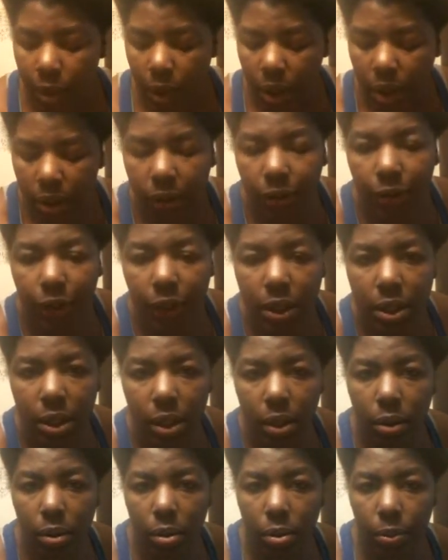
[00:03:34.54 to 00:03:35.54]
I'm going to fix it
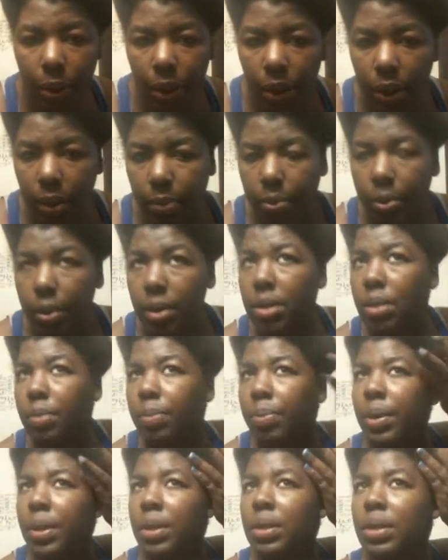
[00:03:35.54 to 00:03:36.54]
a little bit, put some
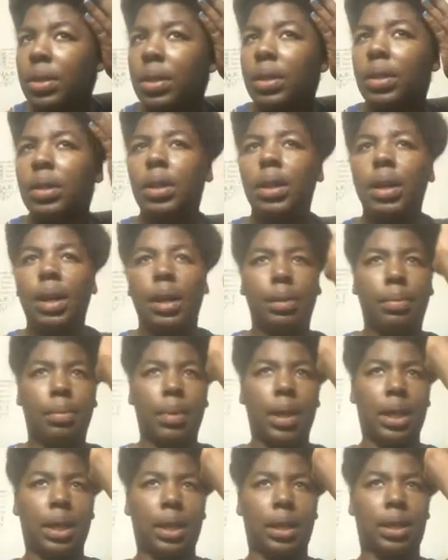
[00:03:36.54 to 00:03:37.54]
pins in it, kind of
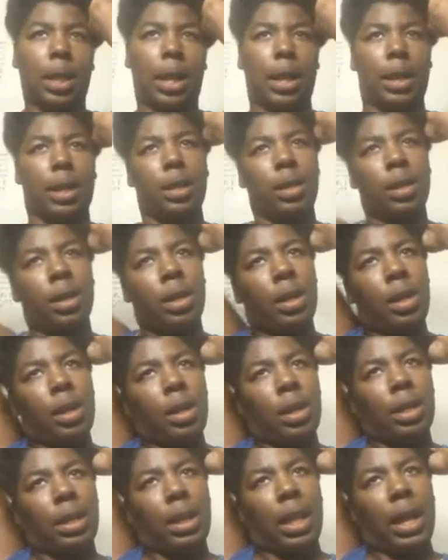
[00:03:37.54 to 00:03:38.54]
make it like
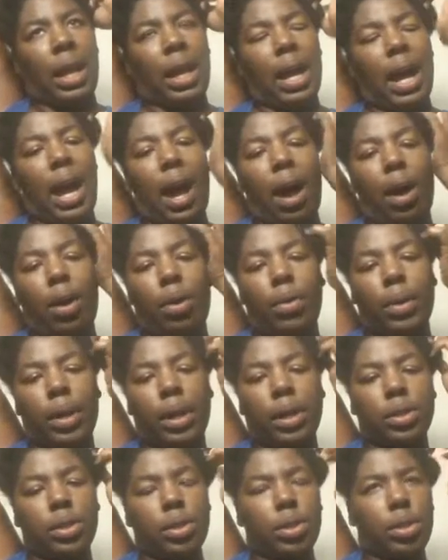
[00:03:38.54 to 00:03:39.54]
lay how
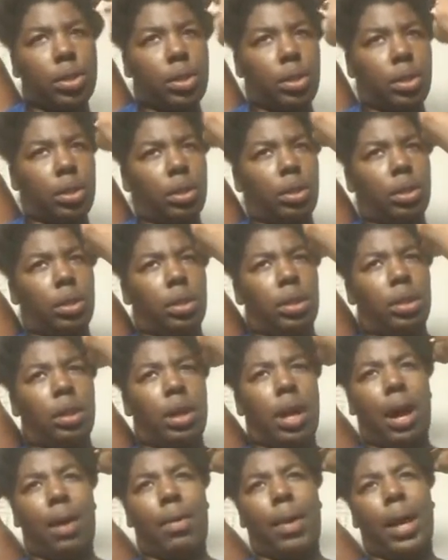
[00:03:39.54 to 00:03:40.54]
it should,
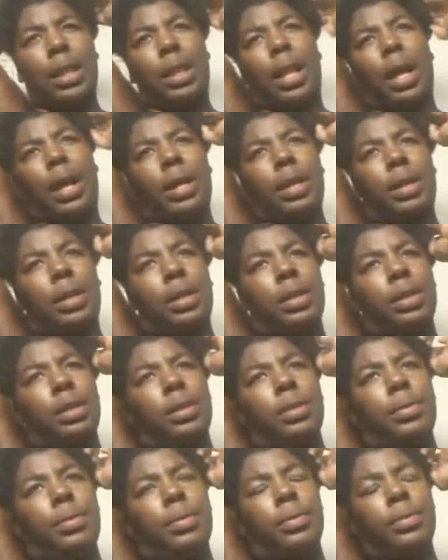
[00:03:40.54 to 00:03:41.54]
how I like
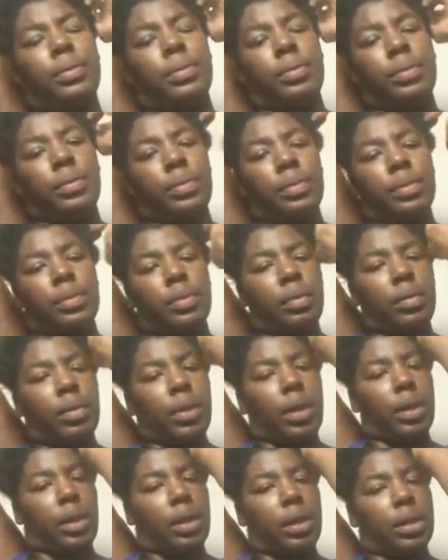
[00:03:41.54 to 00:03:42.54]
it.
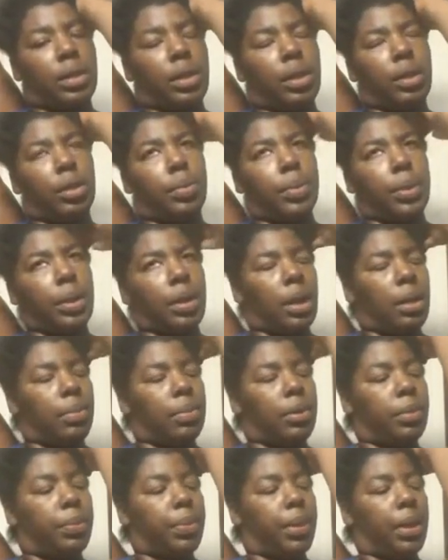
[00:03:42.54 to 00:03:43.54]
Gonna continue to put a
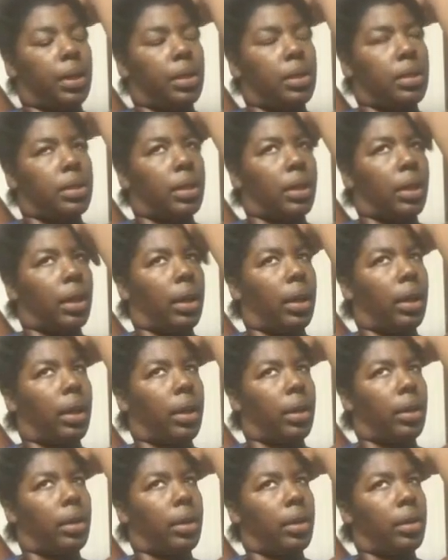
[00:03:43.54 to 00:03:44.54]
couple of pins in
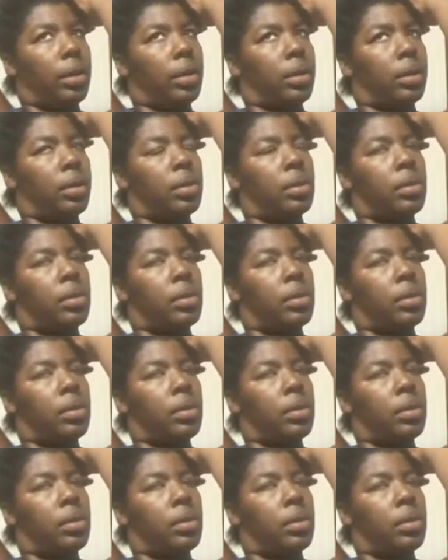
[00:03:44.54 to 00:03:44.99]
here.